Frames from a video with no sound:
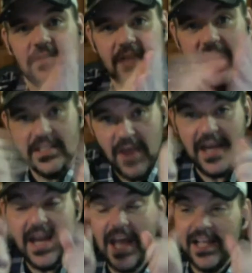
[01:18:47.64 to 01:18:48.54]
That's right.
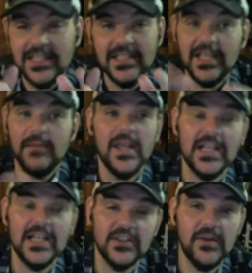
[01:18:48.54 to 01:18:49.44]
And I did the same thing.
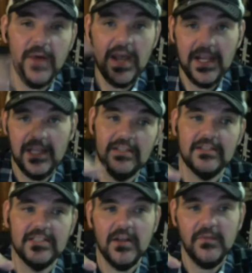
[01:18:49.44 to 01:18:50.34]
I started buying
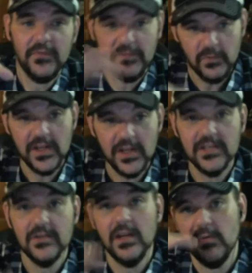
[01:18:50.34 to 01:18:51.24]
stuff one
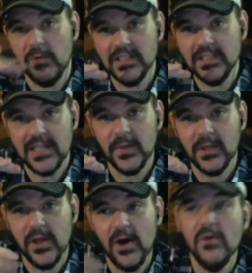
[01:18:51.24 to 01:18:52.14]
step
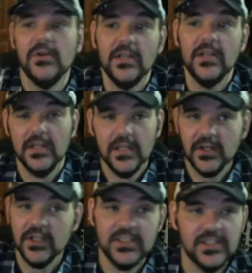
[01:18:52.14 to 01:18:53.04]
below.
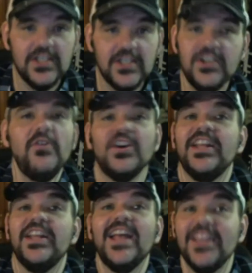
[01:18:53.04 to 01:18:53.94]
Because you're going
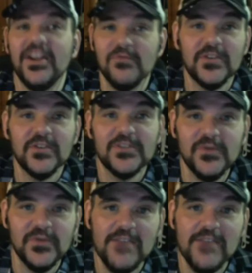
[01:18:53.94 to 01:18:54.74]
to get there real soon.